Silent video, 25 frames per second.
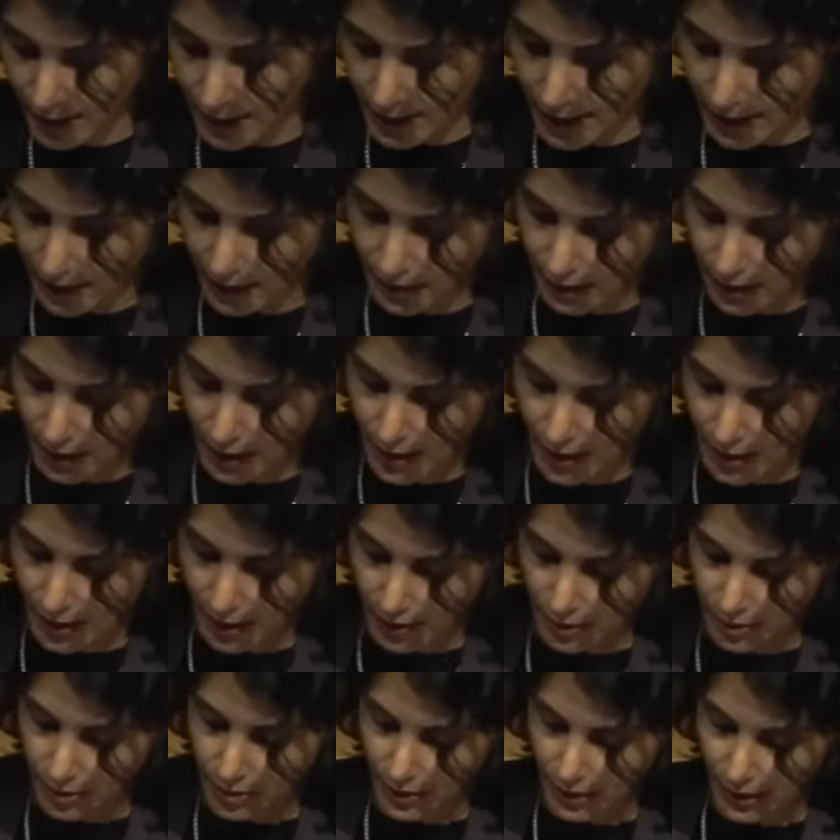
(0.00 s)
and
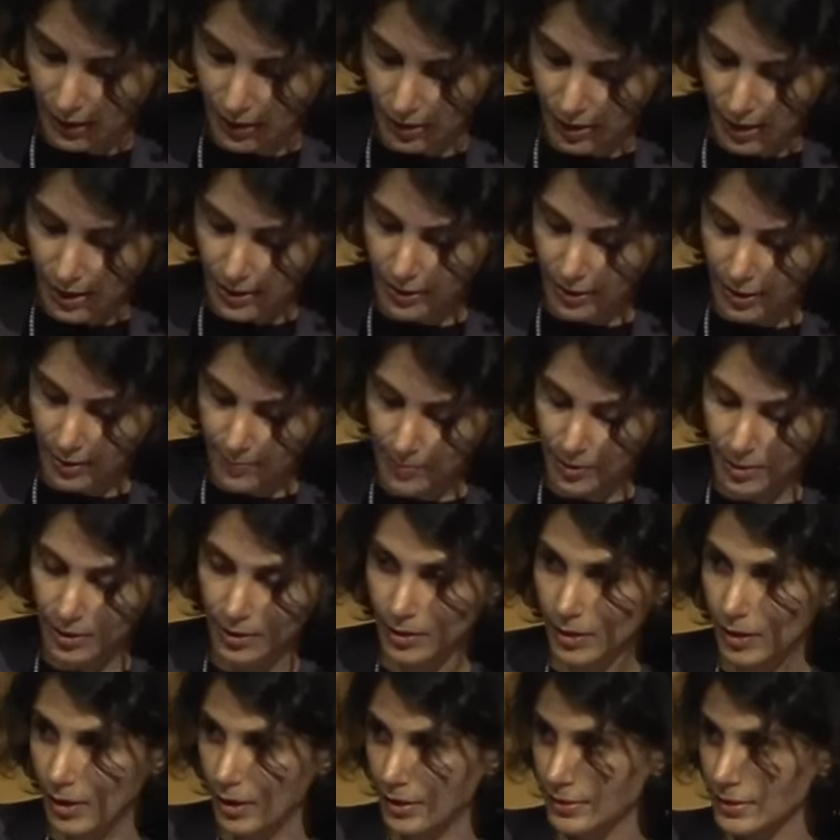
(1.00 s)
uh, you can line up
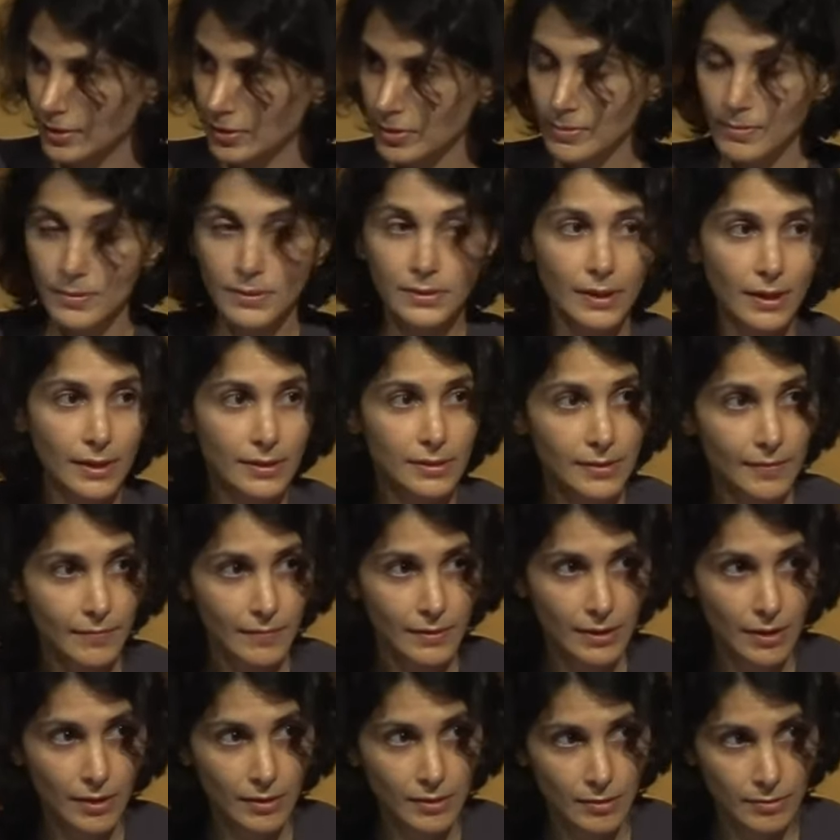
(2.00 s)
on the two sides of
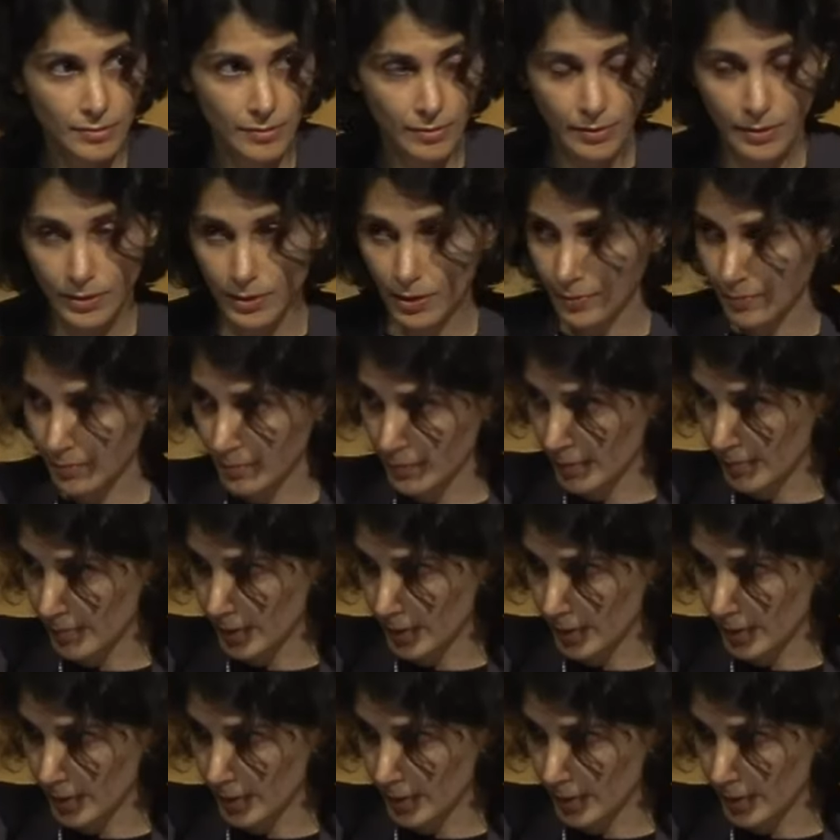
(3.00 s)
the auditorium